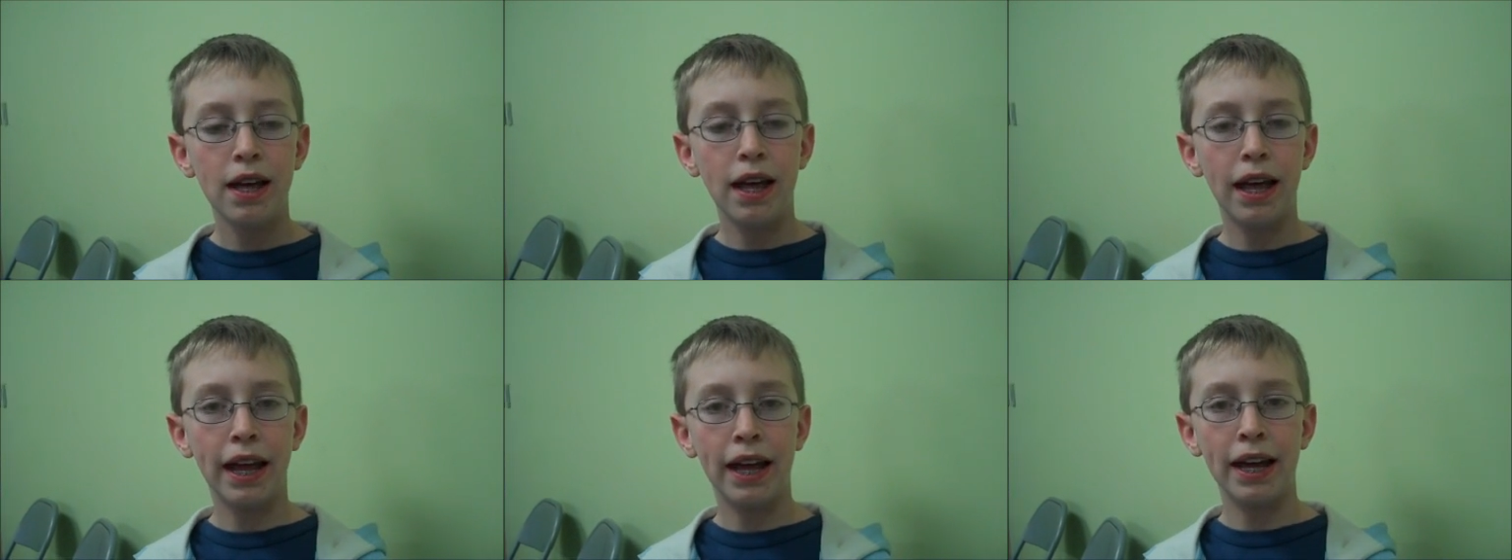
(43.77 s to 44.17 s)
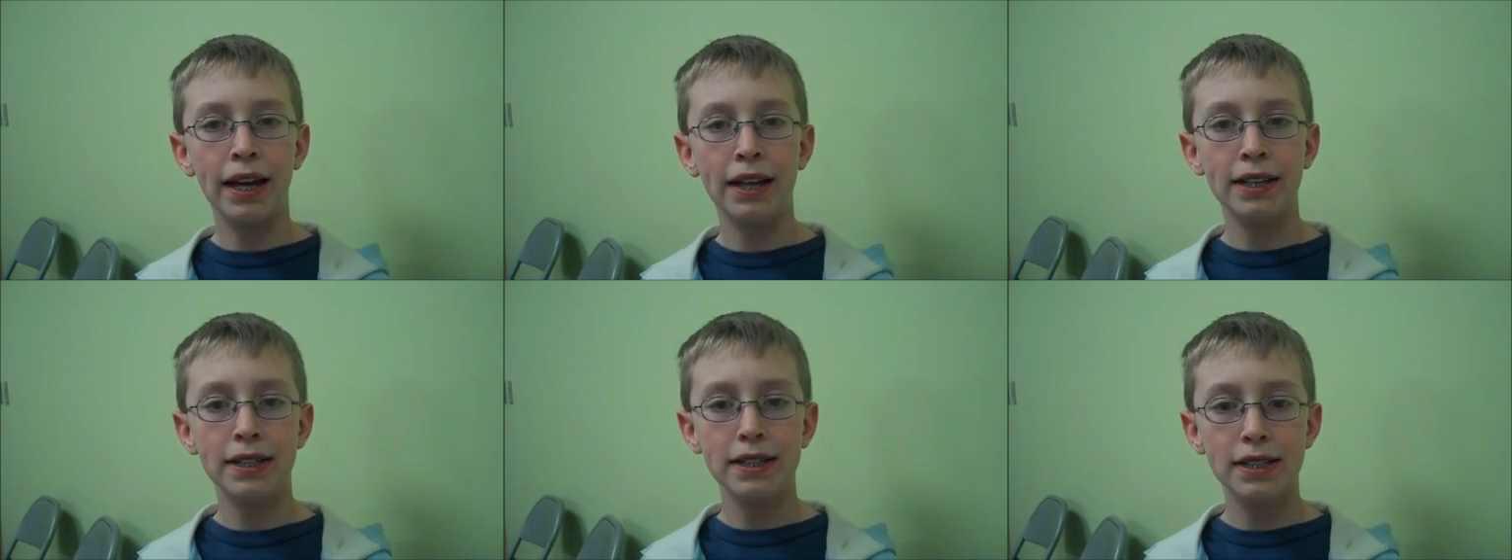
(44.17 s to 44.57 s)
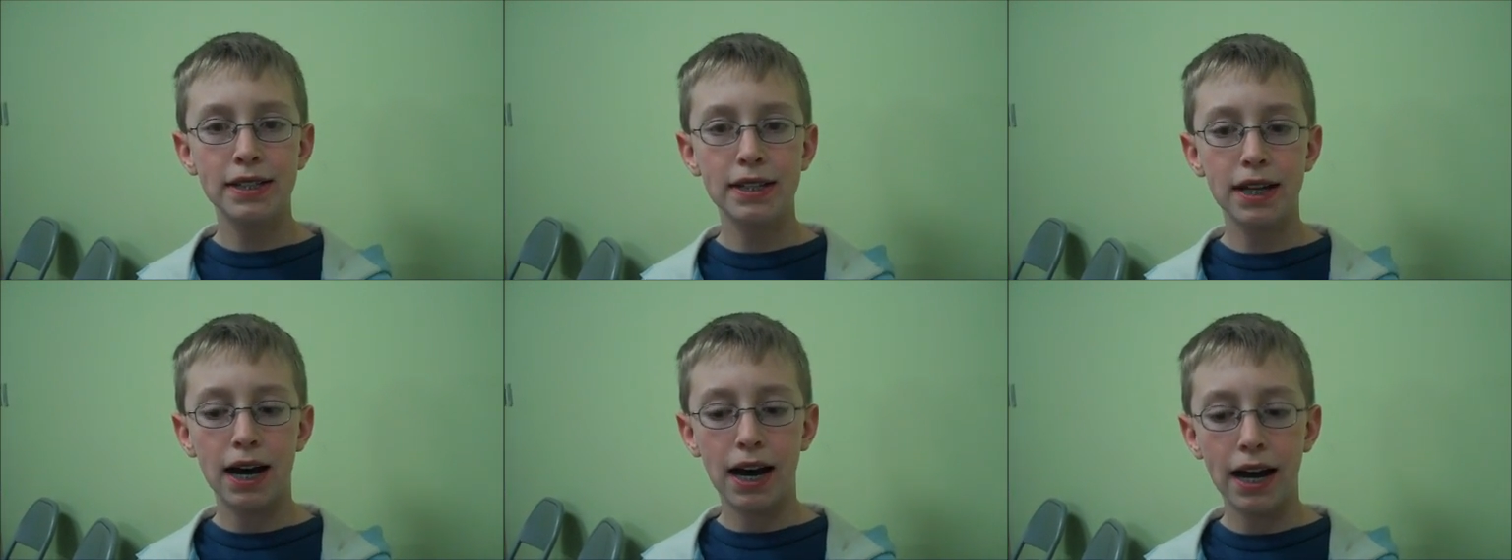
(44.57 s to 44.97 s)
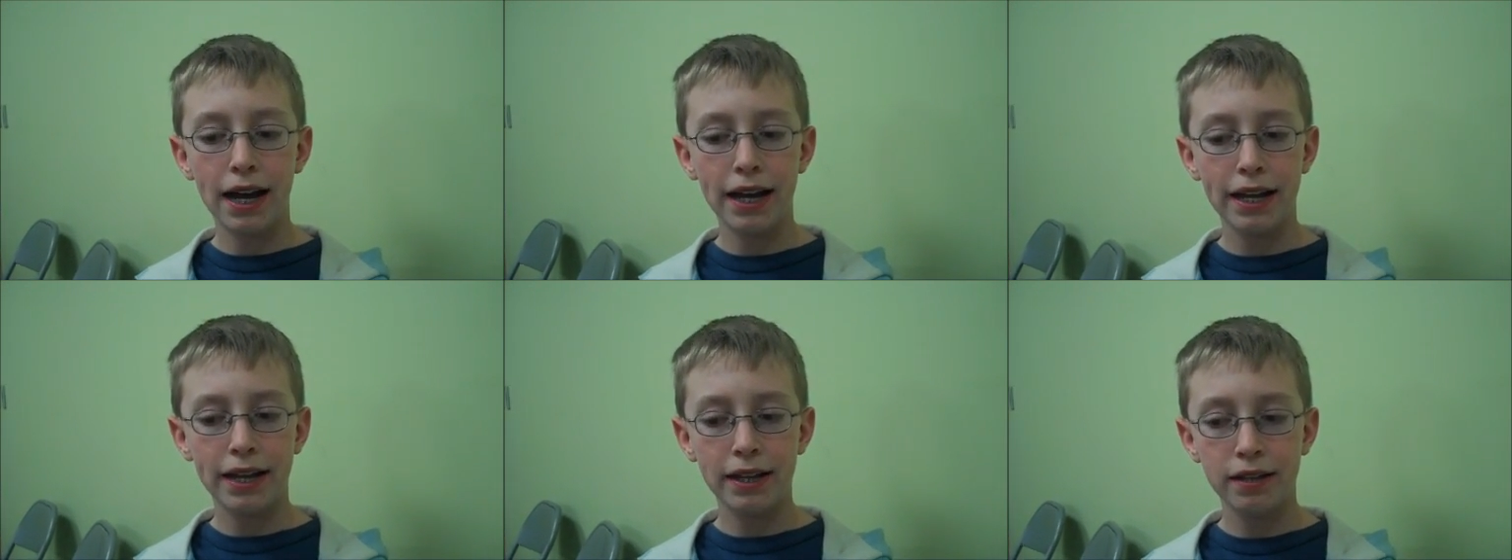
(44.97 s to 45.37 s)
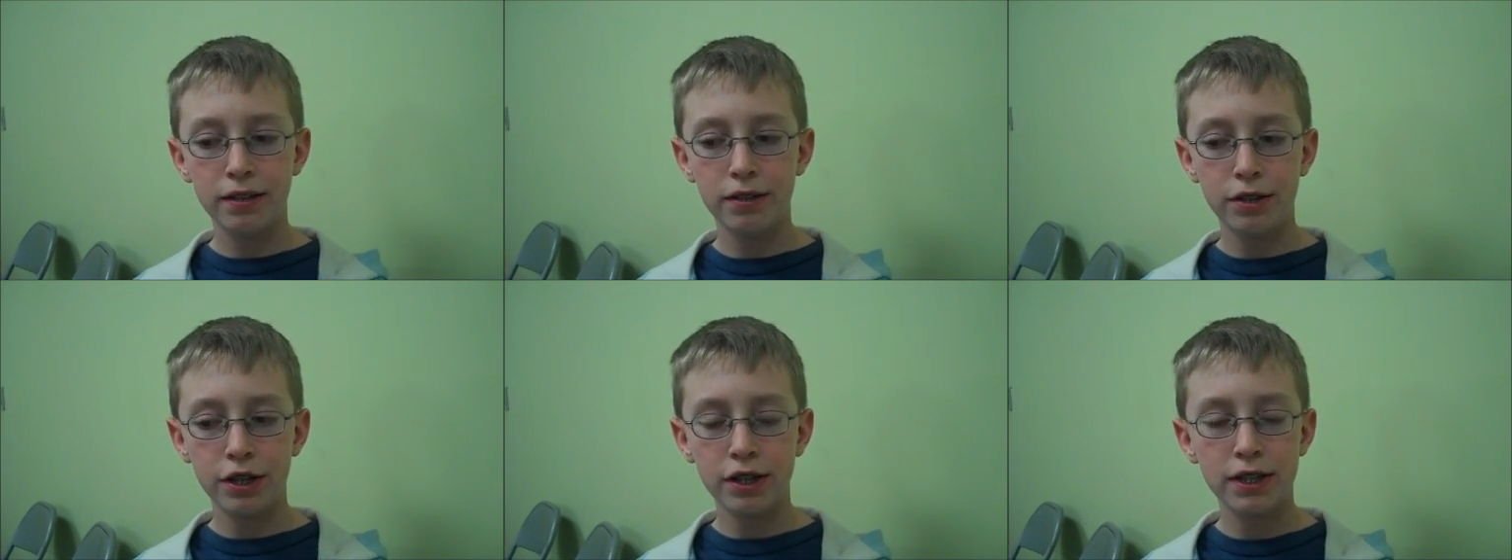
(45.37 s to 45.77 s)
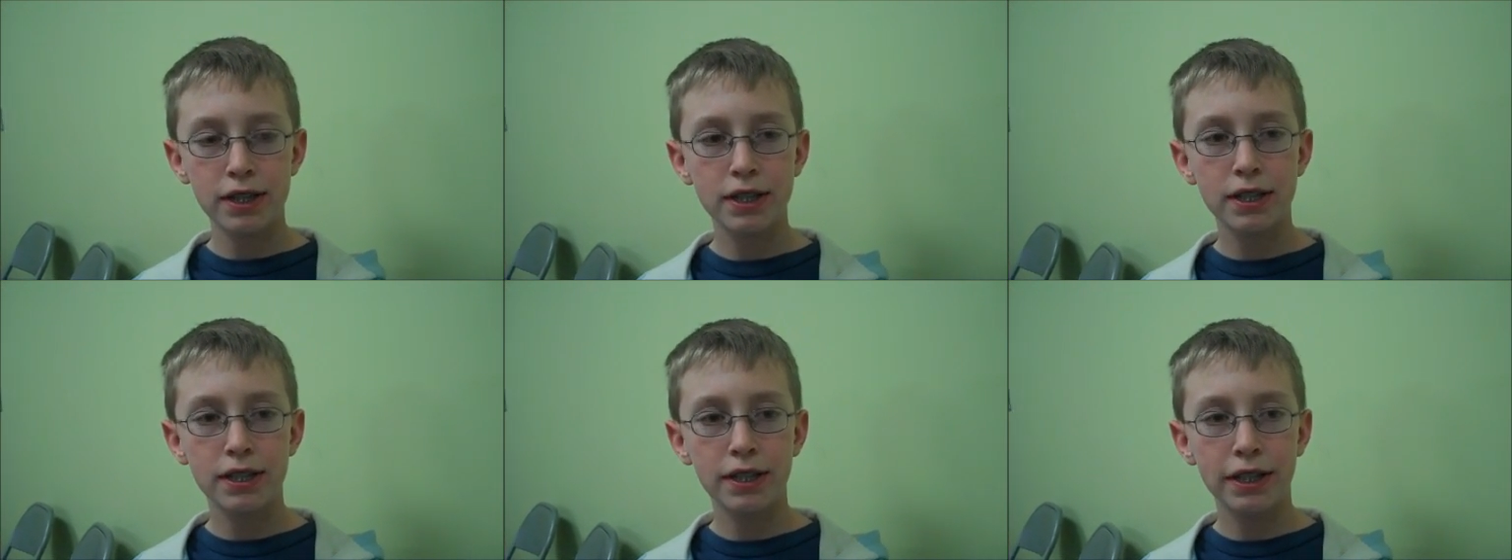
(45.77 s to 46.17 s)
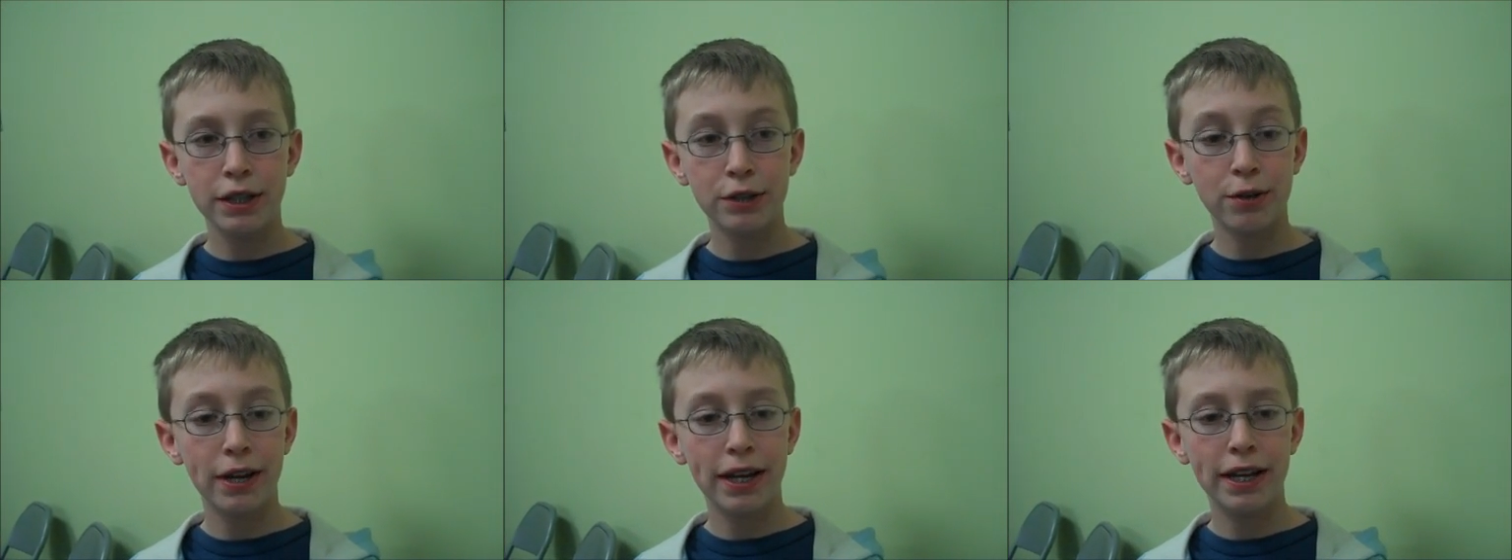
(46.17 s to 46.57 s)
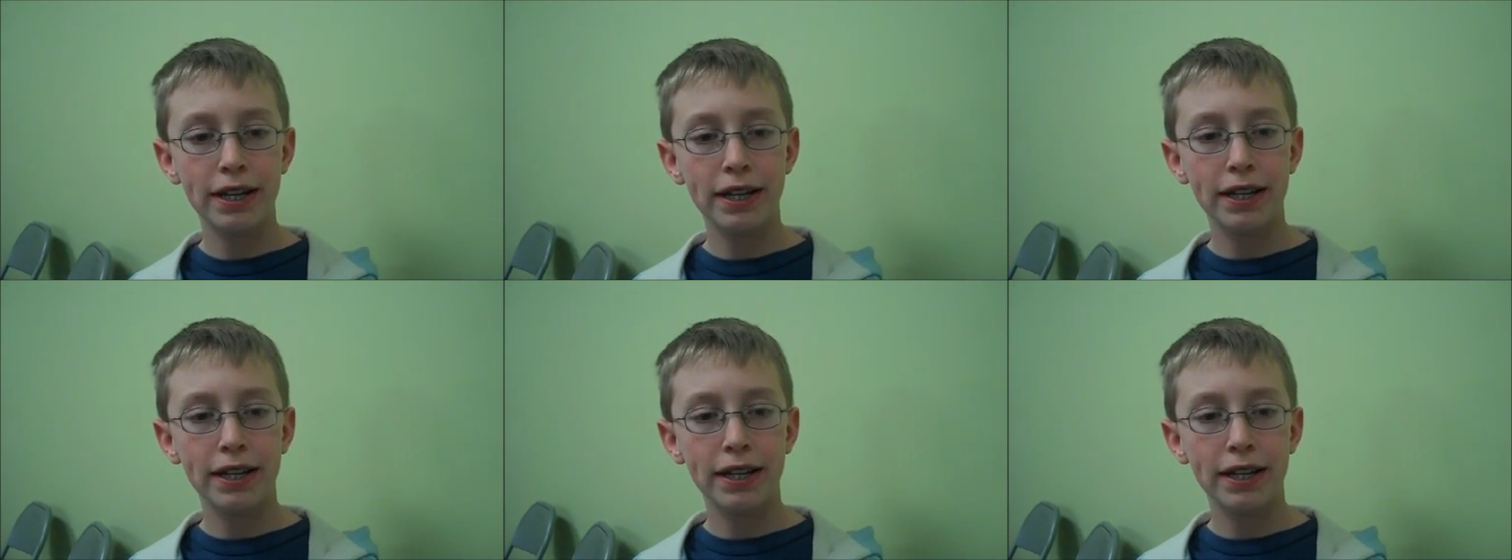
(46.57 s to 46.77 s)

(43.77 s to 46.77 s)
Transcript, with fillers: and I just enjoy it.